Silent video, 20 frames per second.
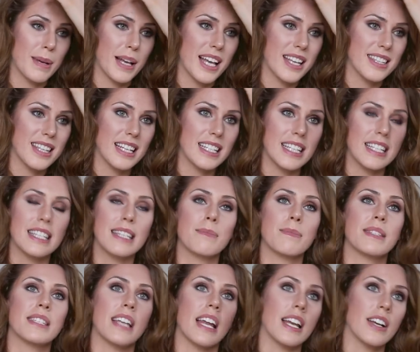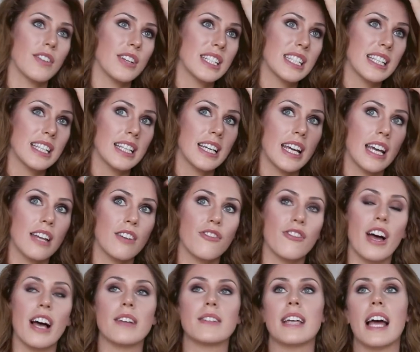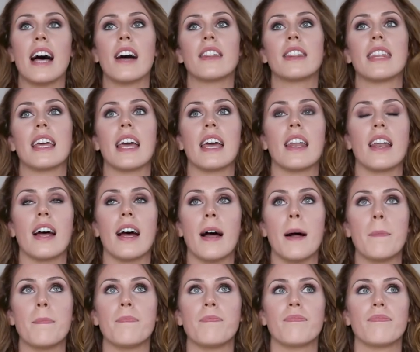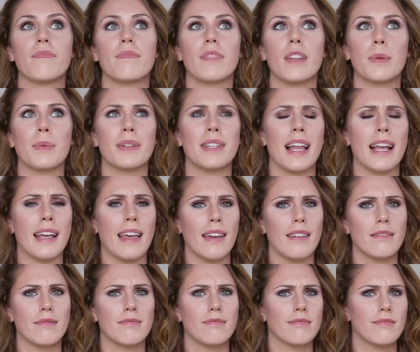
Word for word: because they did some study recently and found out that um, there were like